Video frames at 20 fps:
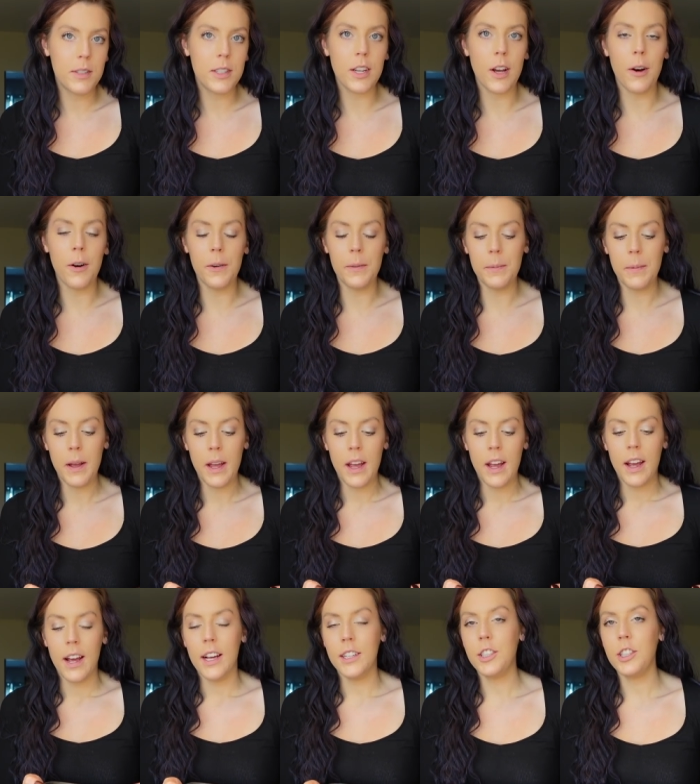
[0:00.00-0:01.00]
So
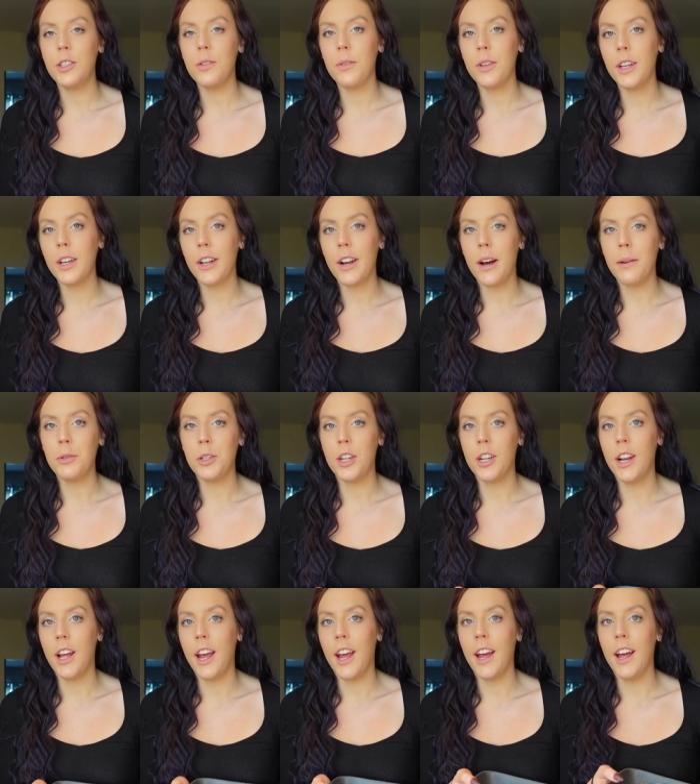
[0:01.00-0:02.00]
it's just a really good
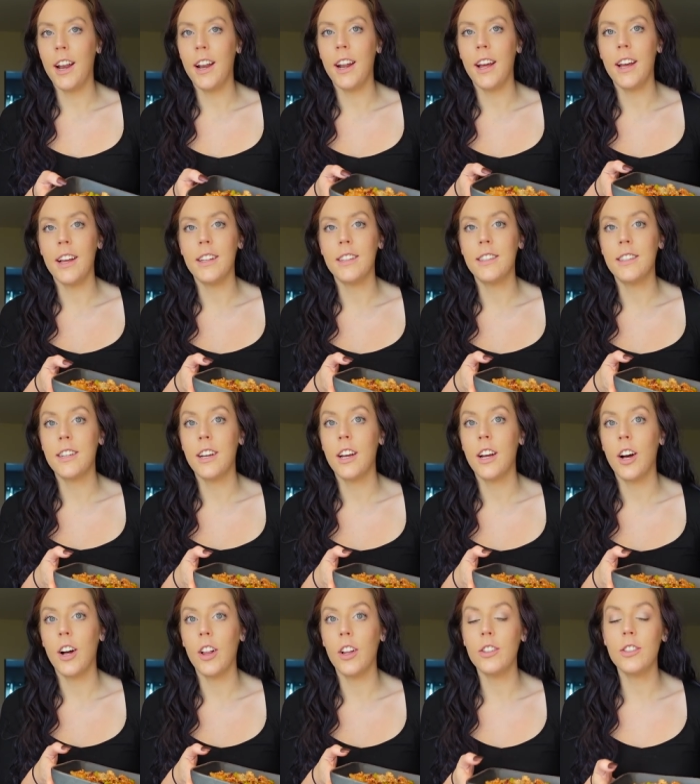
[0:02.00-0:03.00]
option and it's
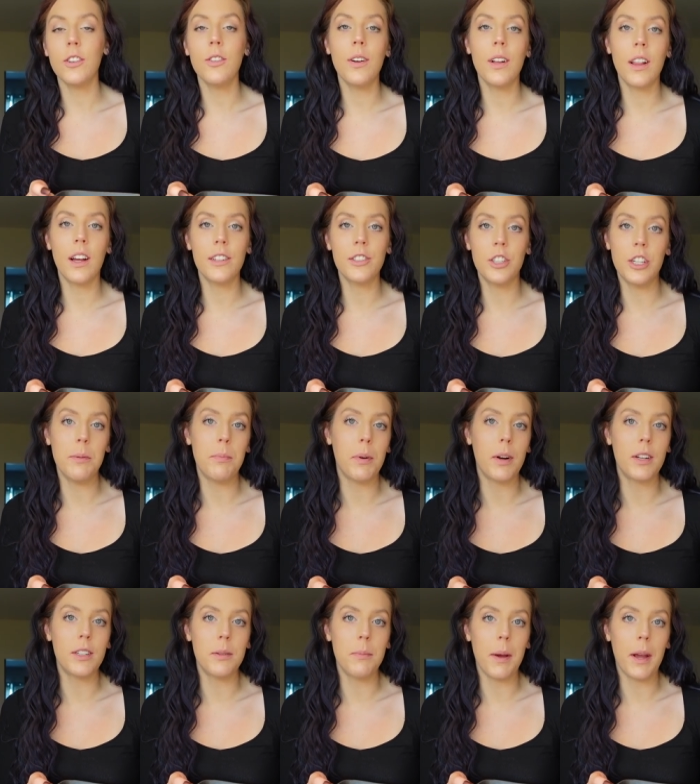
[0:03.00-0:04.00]
also a lot
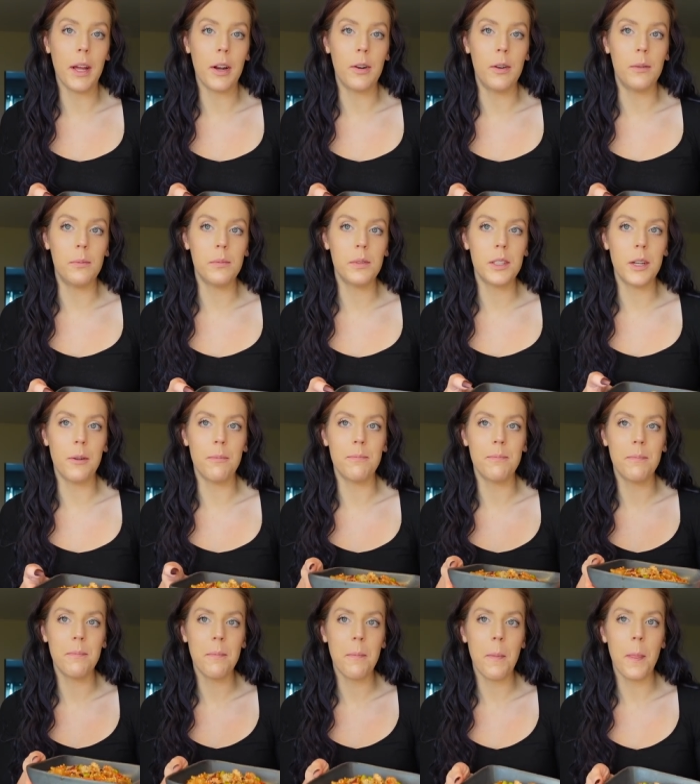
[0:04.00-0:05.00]
cheaper to make at home. So
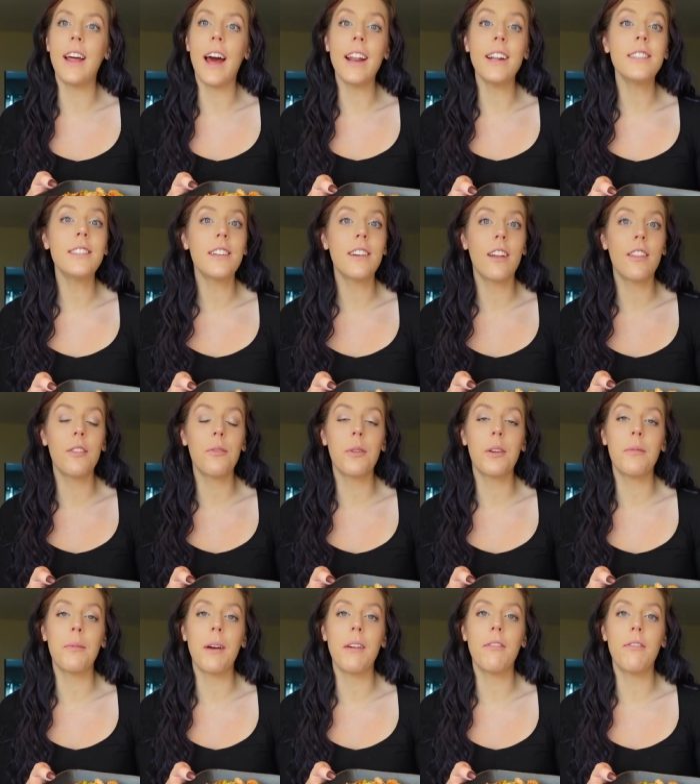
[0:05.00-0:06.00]
that is another
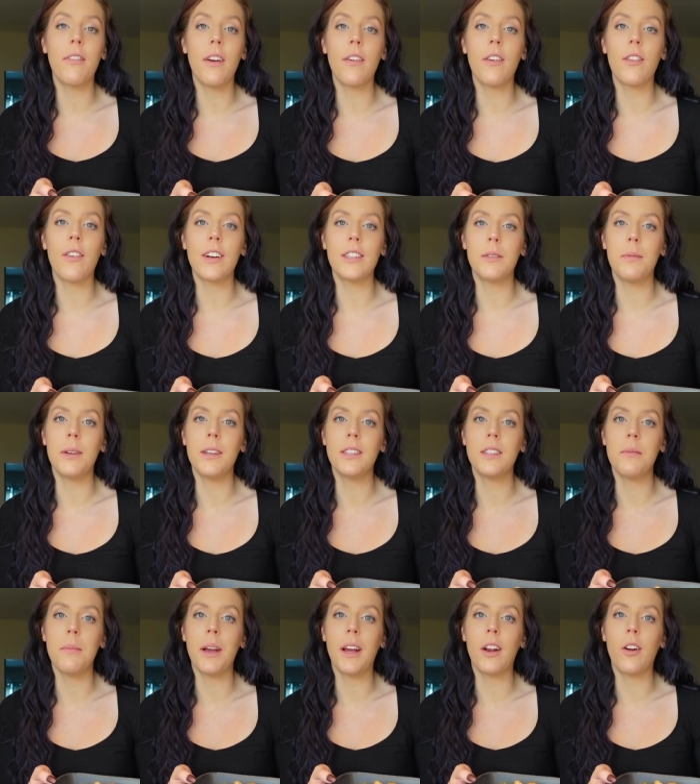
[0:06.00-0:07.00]
one of my favorite
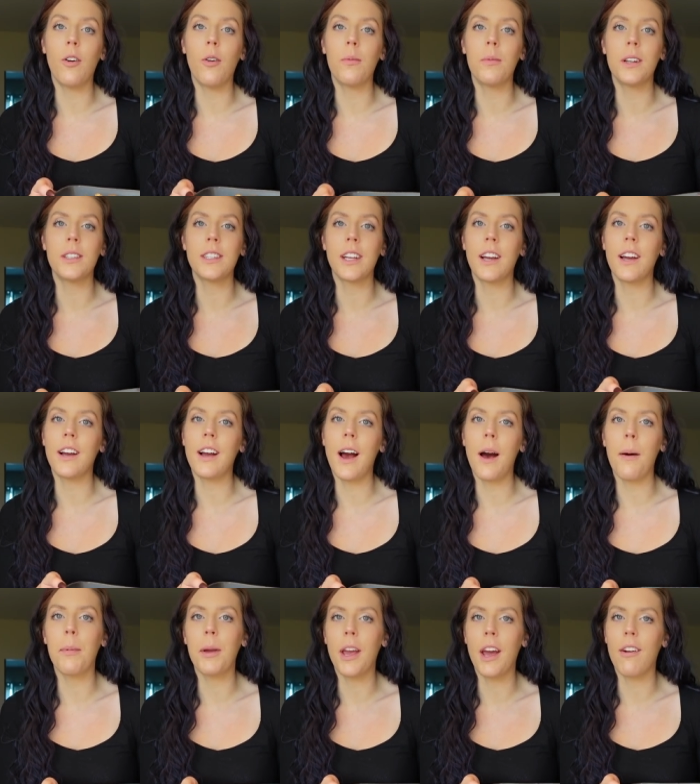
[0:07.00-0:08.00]
recipes to make at home that's like a
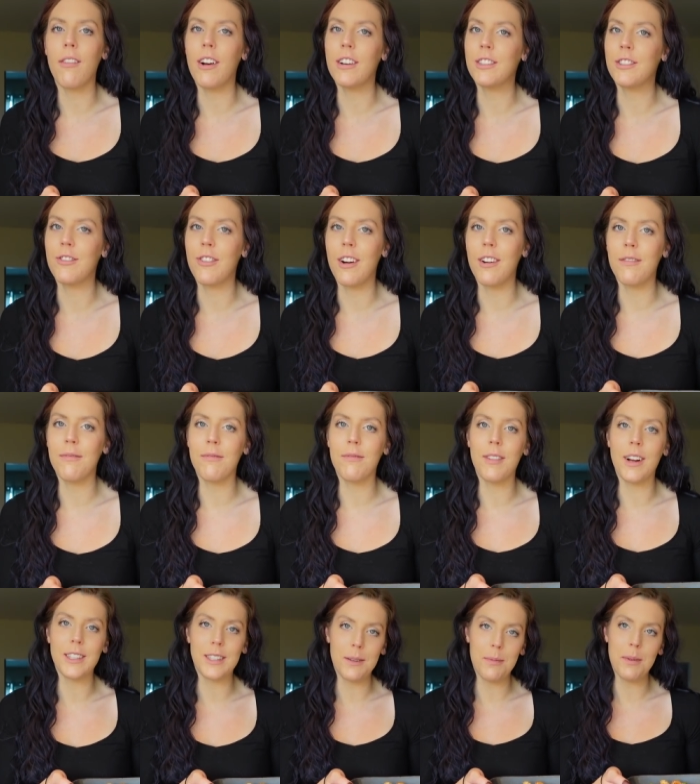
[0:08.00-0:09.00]
copycat restaurant
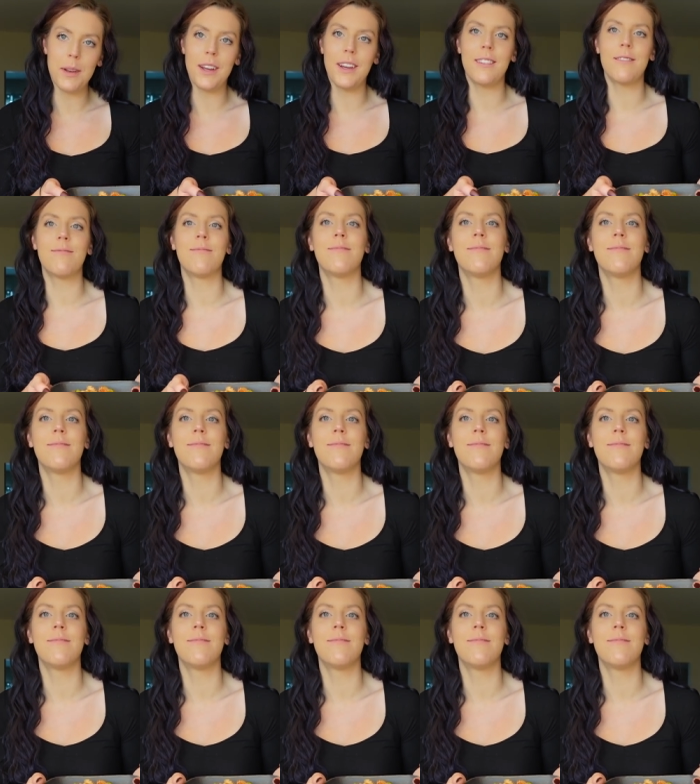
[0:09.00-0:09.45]
recipe.